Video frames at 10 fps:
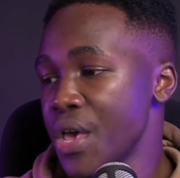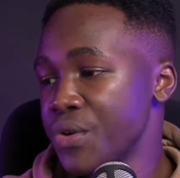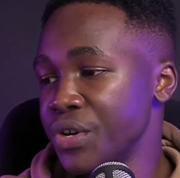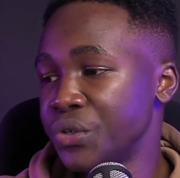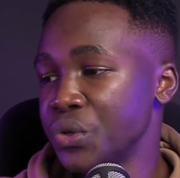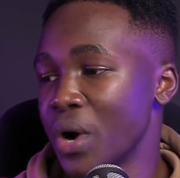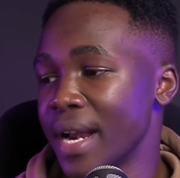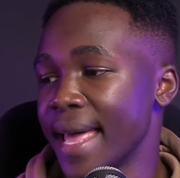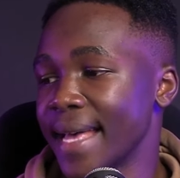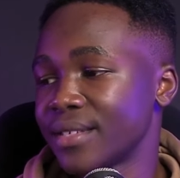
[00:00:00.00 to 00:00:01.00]
You need to go
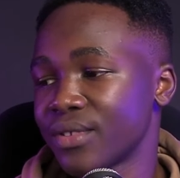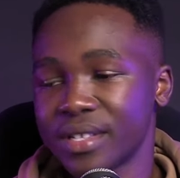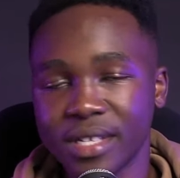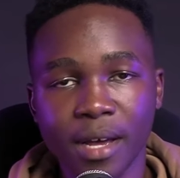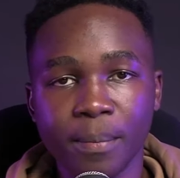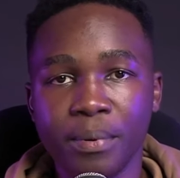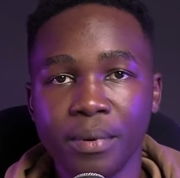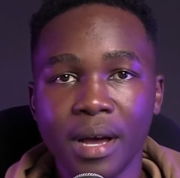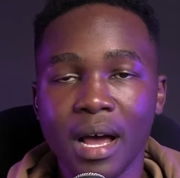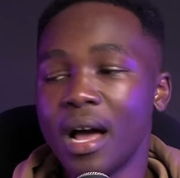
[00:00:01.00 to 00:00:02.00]
an extra step
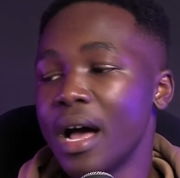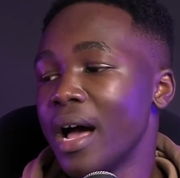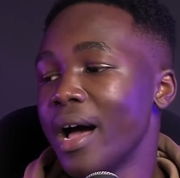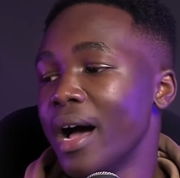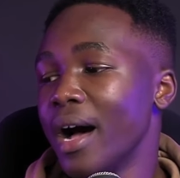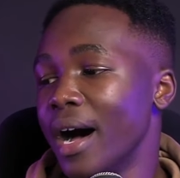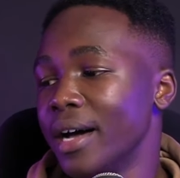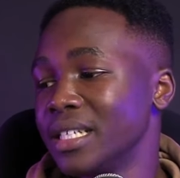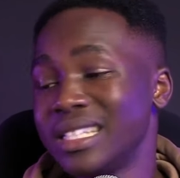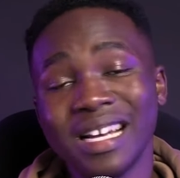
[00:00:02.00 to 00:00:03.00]

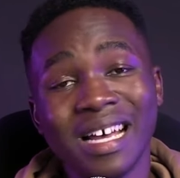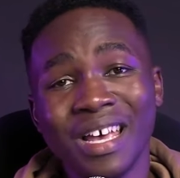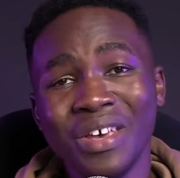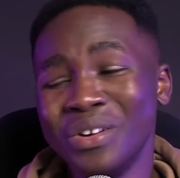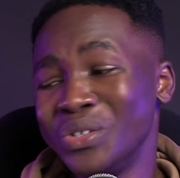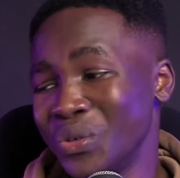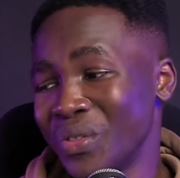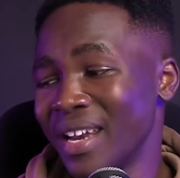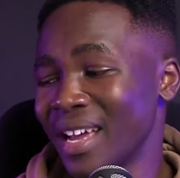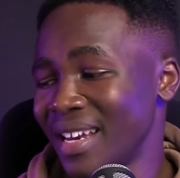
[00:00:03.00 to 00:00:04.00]
and you know do
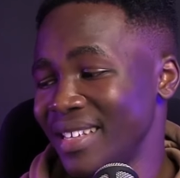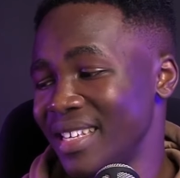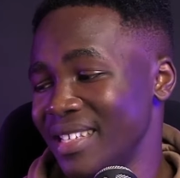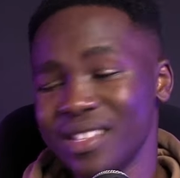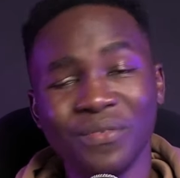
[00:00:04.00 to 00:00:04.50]
the analysis.